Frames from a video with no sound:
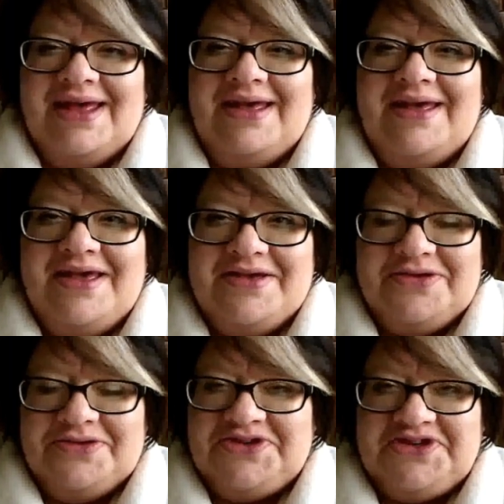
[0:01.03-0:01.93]
Hey
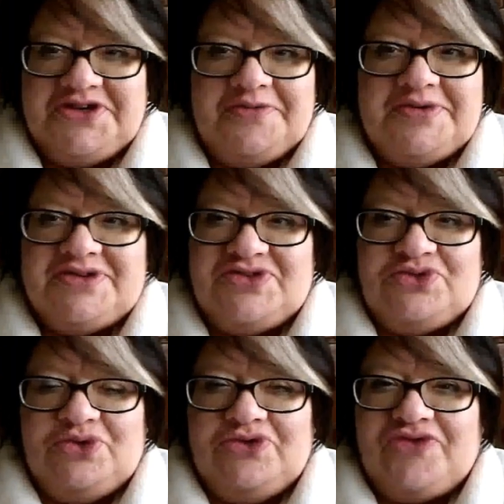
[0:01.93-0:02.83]
YouTube, it's
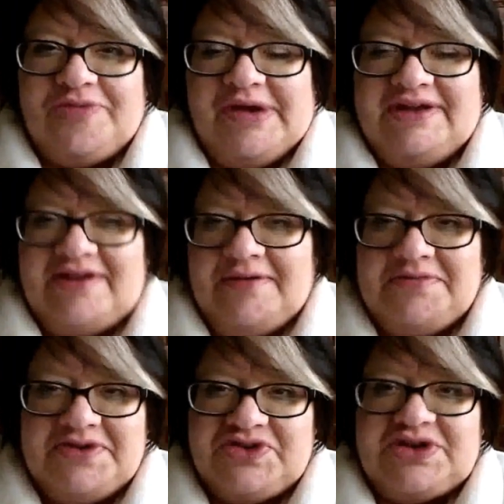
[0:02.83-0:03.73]
Jewel from My
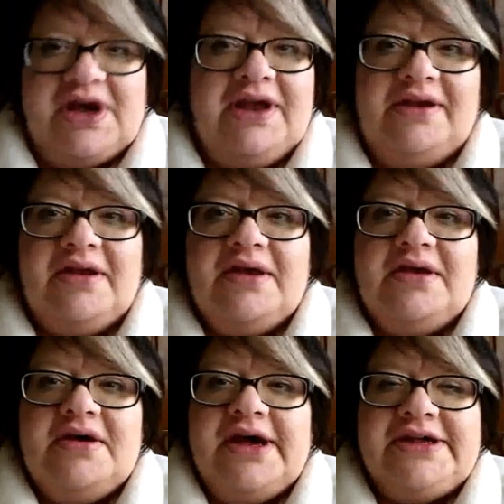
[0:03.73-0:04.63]
Time to Shine.
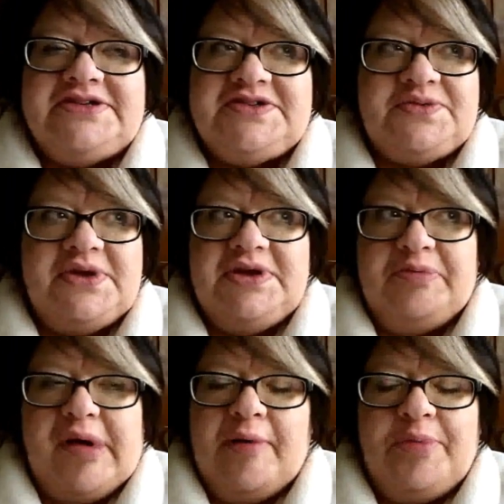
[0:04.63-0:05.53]
I just wanted to
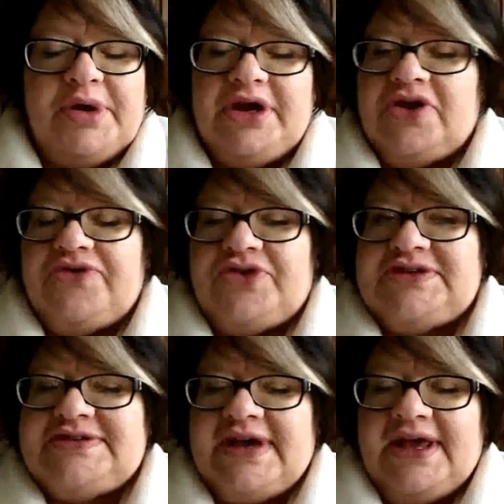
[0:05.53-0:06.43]
pop on here for
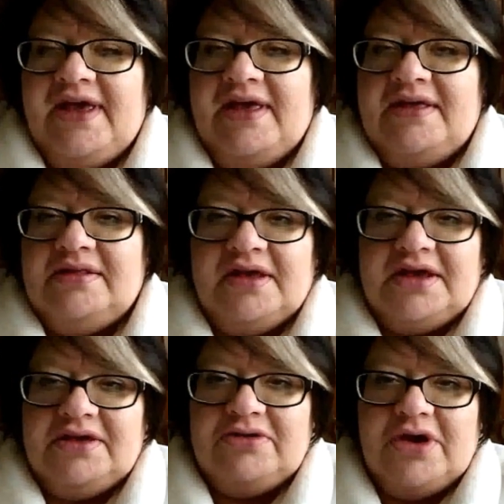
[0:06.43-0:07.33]
a second and
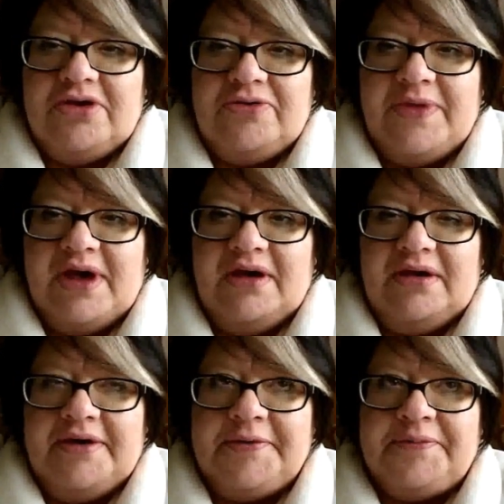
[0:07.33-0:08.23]
let you know that
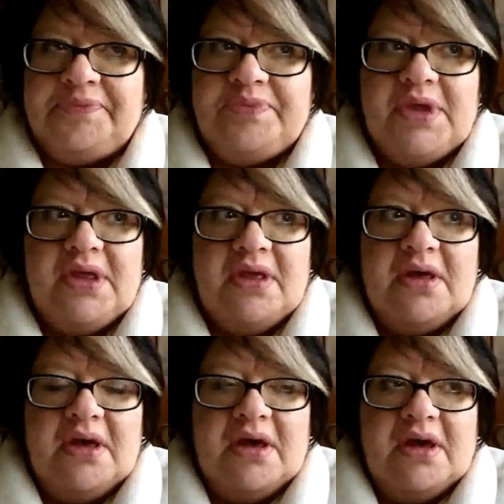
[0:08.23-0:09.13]

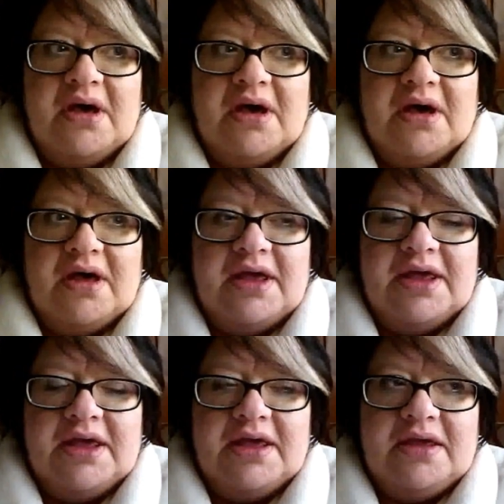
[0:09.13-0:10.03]

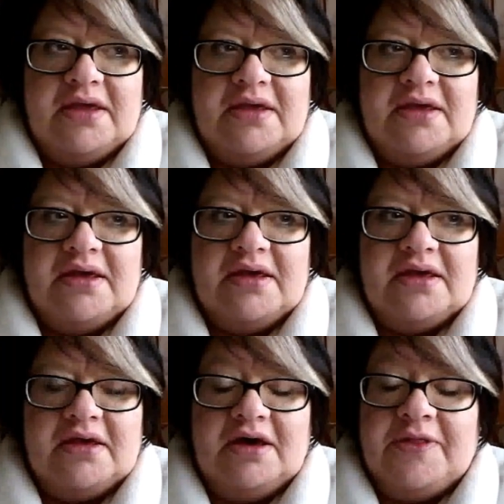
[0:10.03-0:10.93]
I
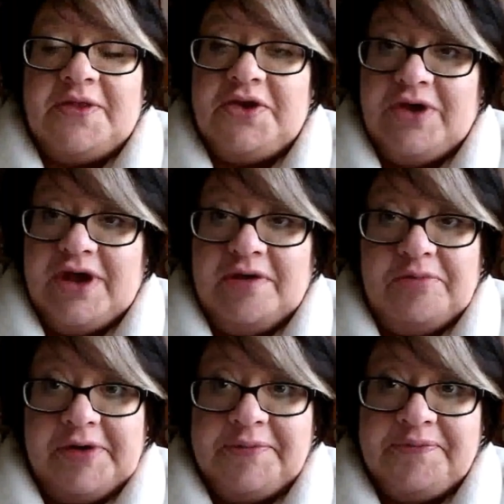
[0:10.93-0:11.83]
got the new
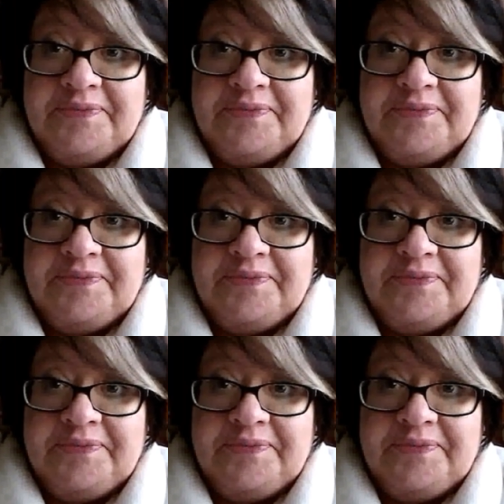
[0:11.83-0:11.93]
camera.